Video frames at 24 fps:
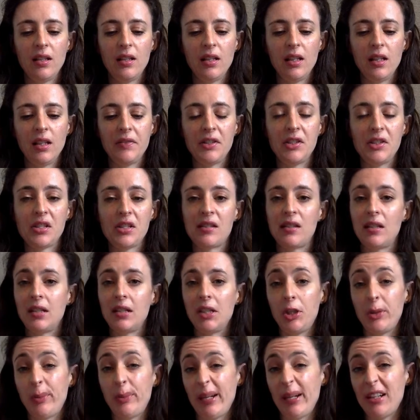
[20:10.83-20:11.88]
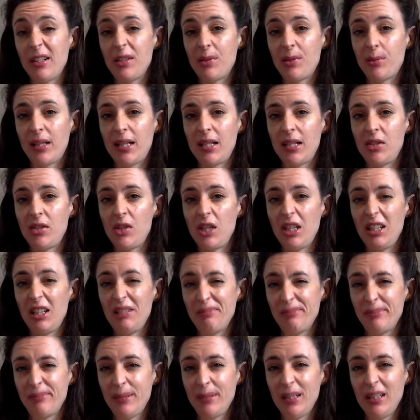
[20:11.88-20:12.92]
if you just look at your parents' relationship
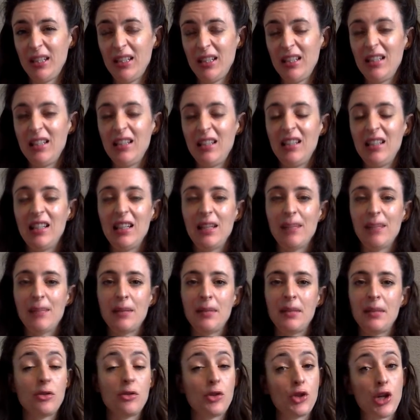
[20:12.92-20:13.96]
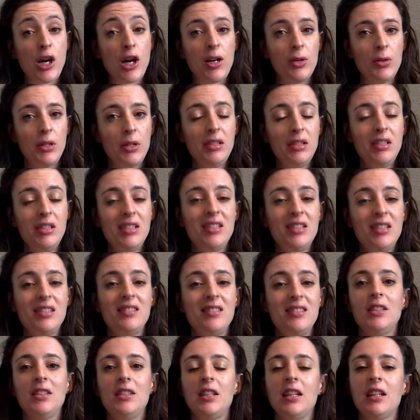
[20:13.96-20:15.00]
and maybe your childhood,
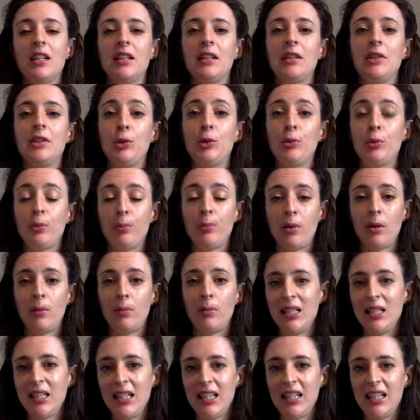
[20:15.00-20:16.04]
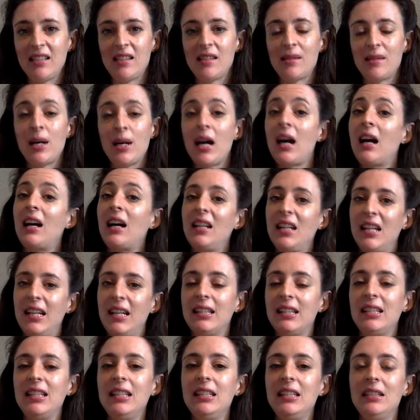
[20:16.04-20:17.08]
you will probably need some heart
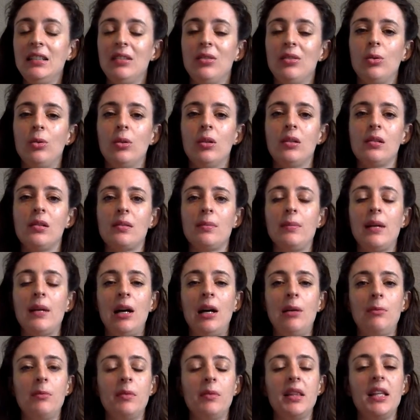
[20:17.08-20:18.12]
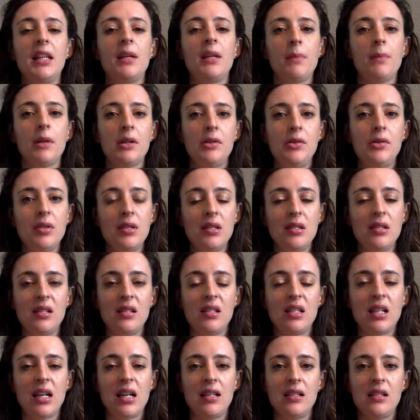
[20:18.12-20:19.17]
healing or some help with the emotions
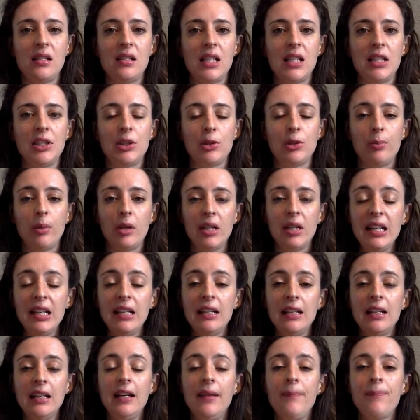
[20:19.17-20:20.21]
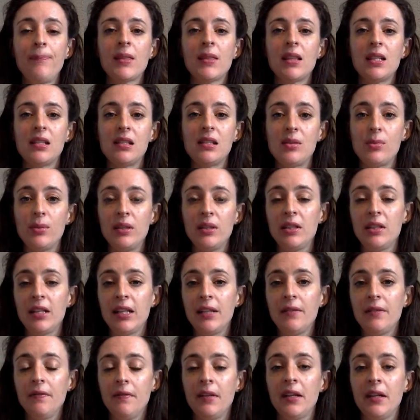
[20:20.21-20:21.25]
and to understand your body. This is when you
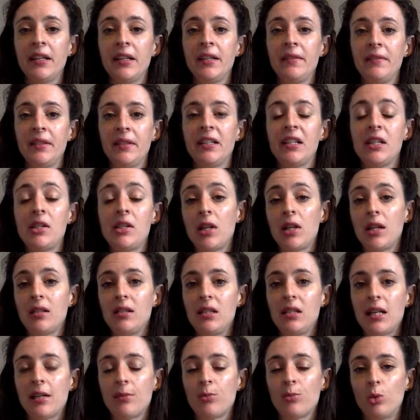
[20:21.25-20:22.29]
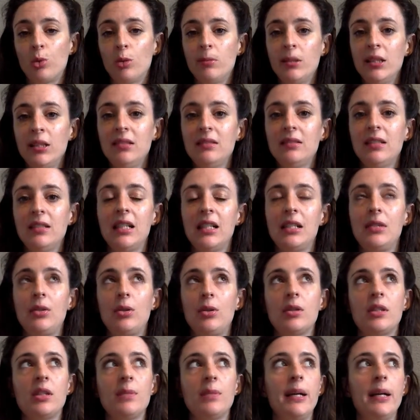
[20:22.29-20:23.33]
get very, very shut down woman. I
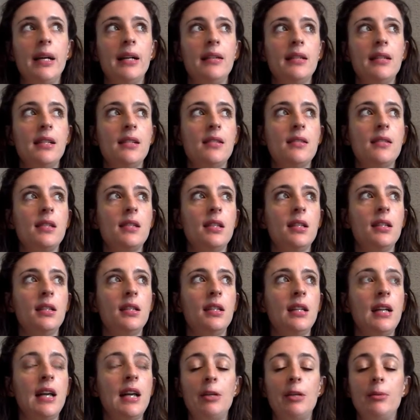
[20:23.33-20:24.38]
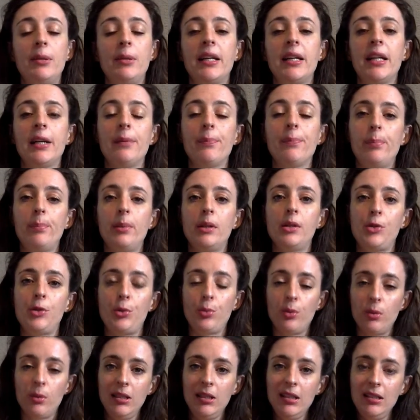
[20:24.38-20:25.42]
talked about this in the How Do We Get
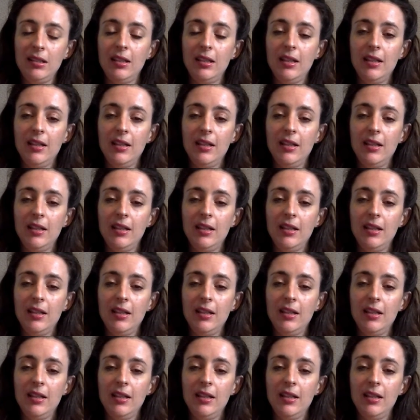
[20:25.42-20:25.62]
Butch Woman?